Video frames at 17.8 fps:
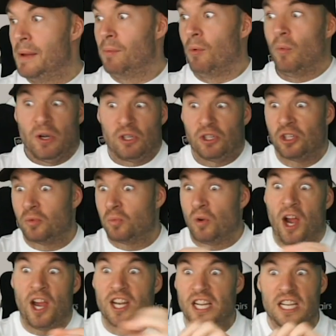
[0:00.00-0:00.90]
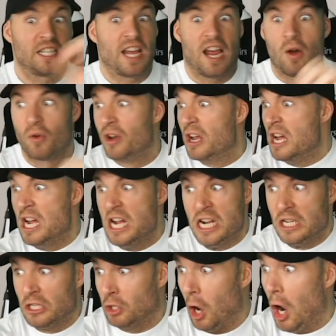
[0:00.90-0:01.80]
people were just writing down,
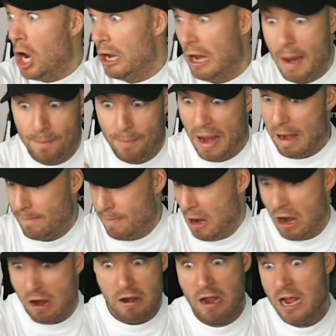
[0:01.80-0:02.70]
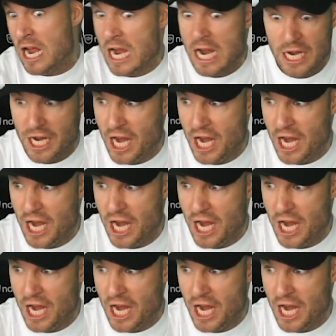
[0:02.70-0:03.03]
toilet paper,